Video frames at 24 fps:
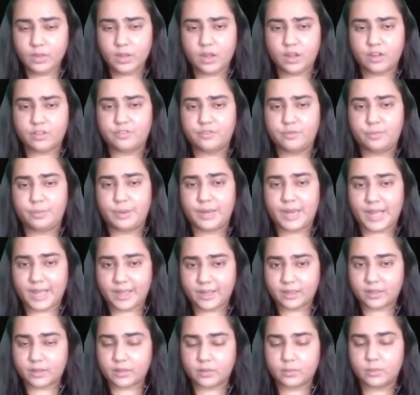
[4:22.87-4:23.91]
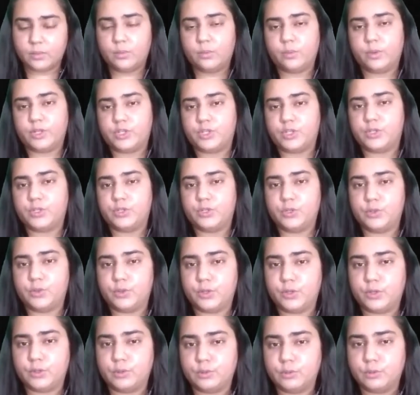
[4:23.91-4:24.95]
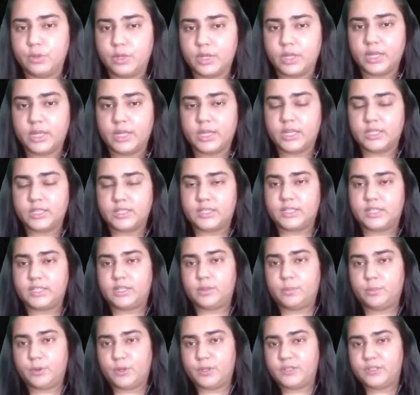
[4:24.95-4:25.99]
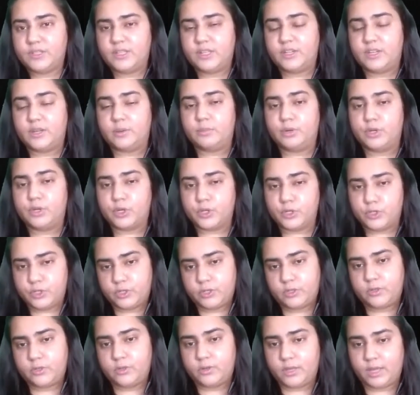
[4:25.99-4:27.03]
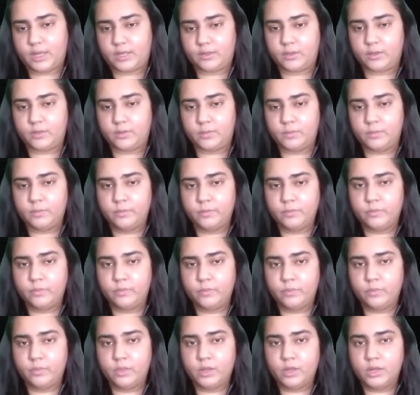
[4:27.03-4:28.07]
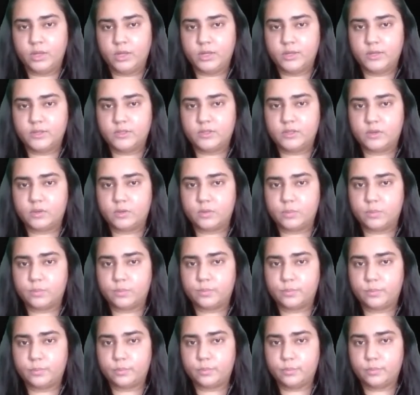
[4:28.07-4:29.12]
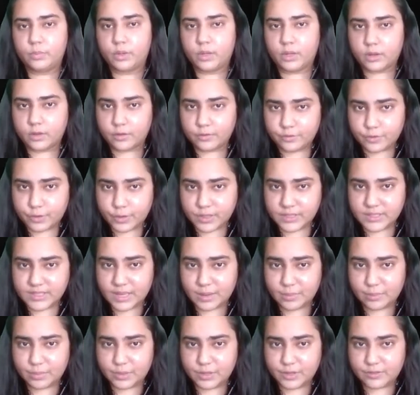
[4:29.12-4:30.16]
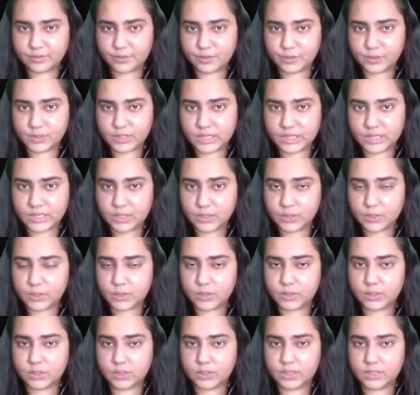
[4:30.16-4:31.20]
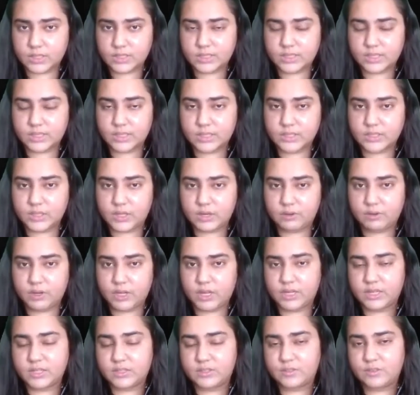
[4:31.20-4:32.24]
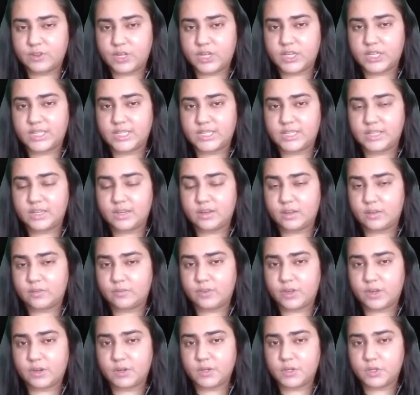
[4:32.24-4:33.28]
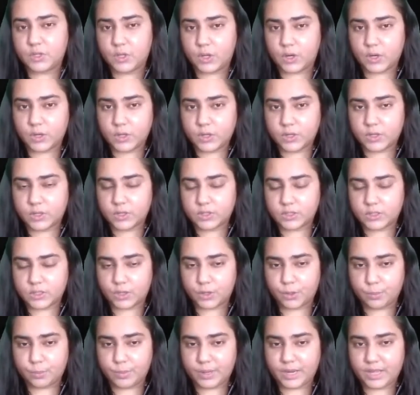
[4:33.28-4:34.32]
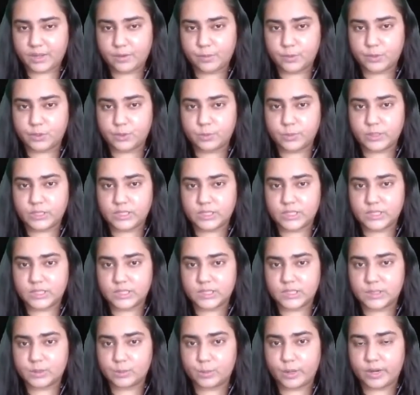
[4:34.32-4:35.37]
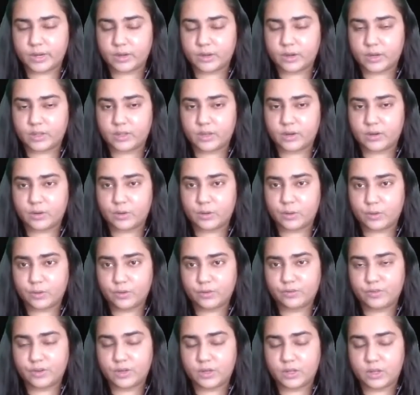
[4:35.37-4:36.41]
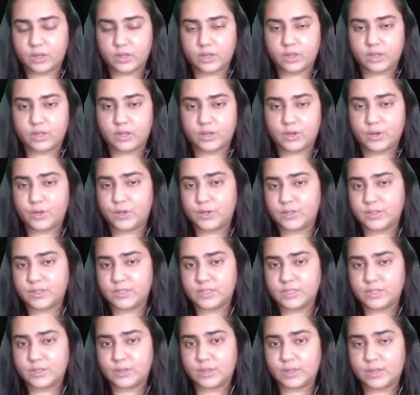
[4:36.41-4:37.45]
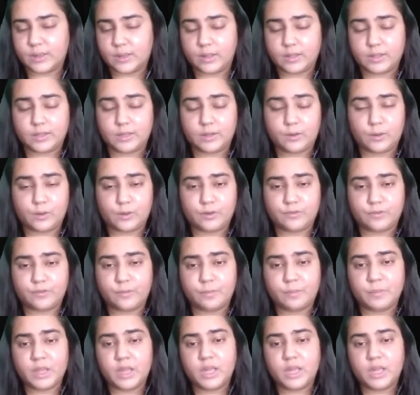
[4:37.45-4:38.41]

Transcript: of black, which show you data points that are merged together. So uh, for example, if you see here, this this area is very uh, very dark dark black, which means this is where there are a lot of uh, kernels to uh, a lot of